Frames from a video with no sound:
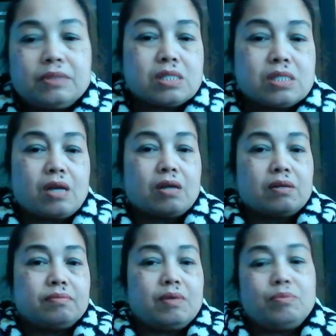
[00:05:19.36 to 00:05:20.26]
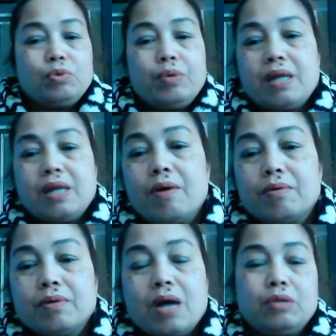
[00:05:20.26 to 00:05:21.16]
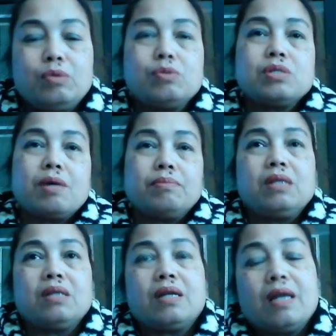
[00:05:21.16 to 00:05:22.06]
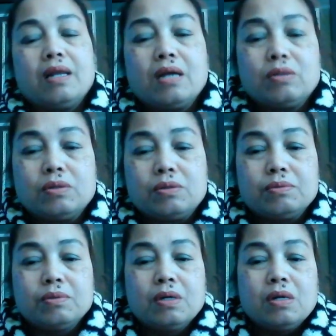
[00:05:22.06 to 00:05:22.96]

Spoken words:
just like I'm doing now. I do something that I like to do